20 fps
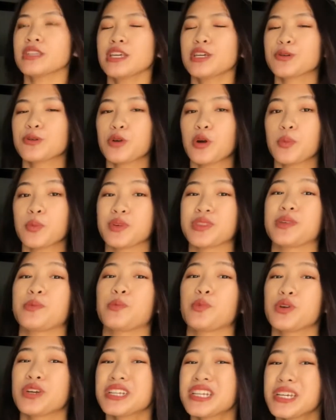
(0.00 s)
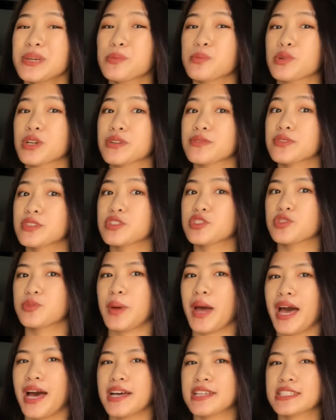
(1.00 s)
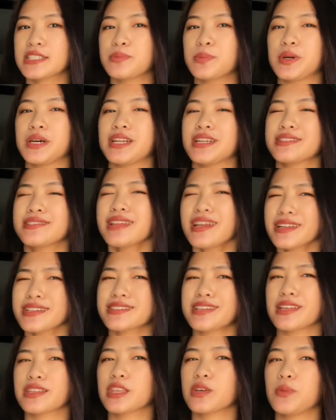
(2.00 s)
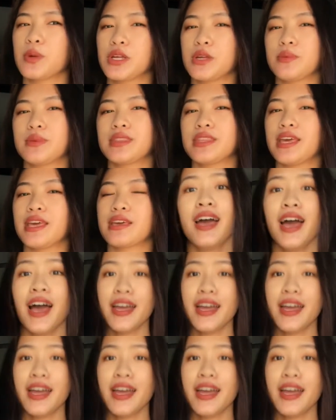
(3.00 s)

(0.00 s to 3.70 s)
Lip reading: He grew up with a pretty privileged past, but it's not exactly what you would think.